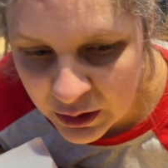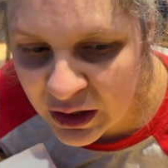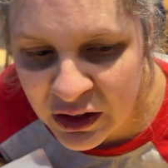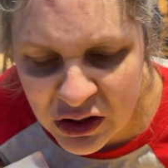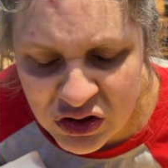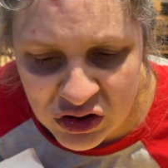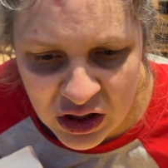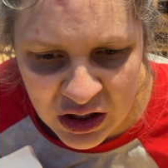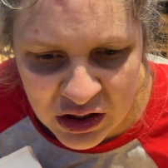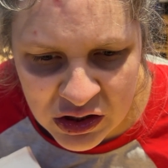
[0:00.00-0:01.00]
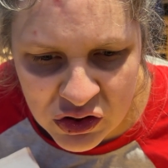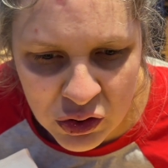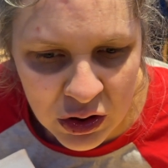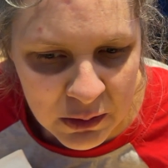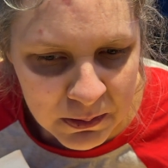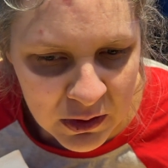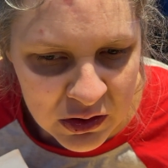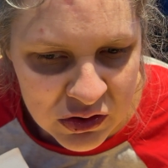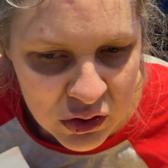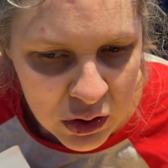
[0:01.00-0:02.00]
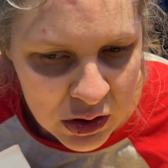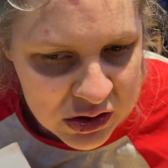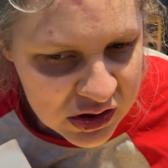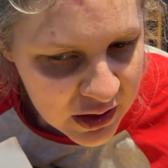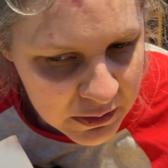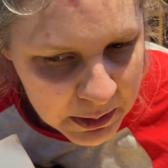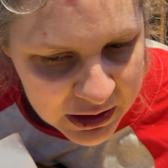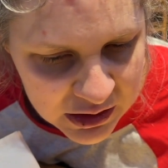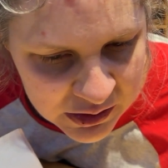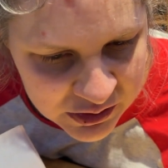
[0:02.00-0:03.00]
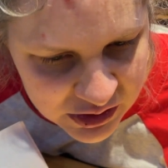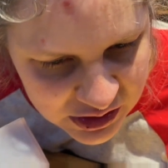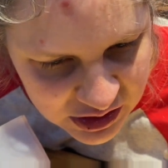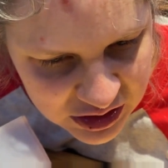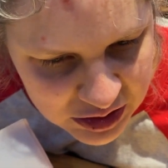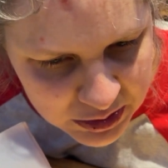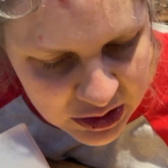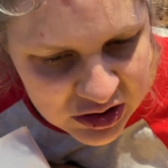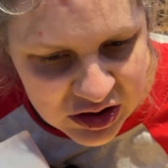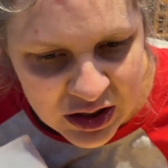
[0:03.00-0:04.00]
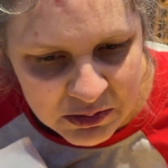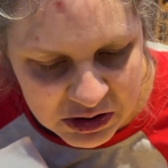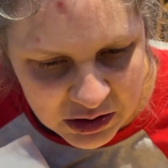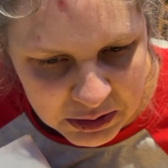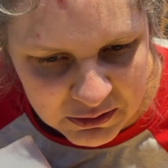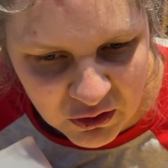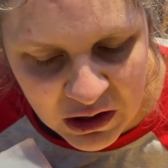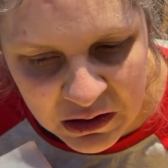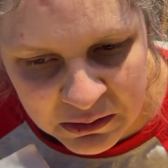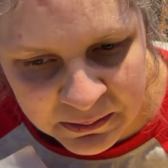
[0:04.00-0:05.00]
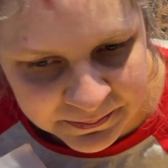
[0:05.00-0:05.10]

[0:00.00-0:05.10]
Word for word: It is. It is good. It's good as everybody else's. It's. Okay. It seems to be fine.